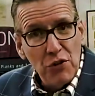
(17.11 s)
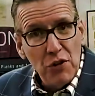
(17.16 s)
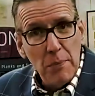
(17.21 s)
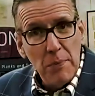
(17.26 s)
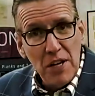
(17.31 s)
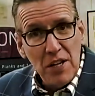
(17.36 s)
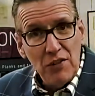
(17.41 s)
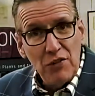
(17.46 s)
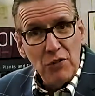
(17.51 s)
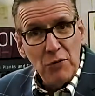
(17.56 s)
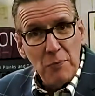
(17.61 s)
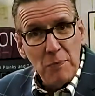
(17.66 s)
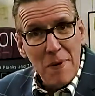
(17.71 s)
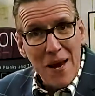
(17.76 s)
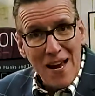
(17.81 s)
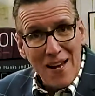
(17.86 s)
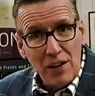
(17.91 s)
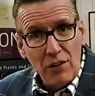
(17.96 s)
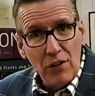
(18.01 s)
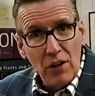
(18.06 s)
to be
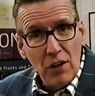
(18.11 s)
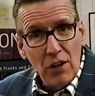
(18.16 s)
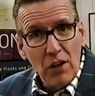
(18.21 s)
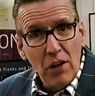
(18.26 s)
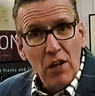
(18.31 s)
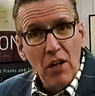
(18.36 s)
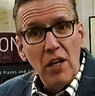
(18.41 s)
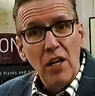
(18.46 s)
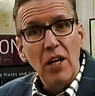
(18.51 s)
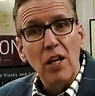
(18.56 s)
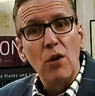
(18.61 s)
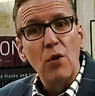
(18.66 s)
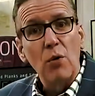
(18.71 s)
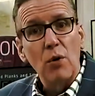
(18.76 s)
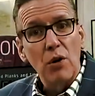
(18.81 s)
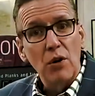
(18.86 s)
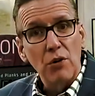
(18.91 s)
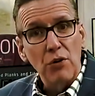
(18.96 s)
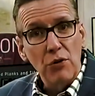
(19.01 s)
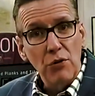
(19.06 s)
spent in
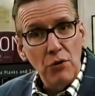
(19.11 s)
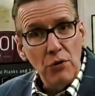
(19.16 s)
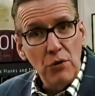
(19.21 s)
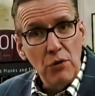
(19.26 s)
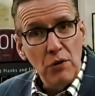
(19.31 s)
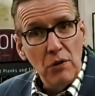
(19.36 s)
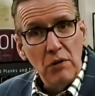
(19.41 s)
order to,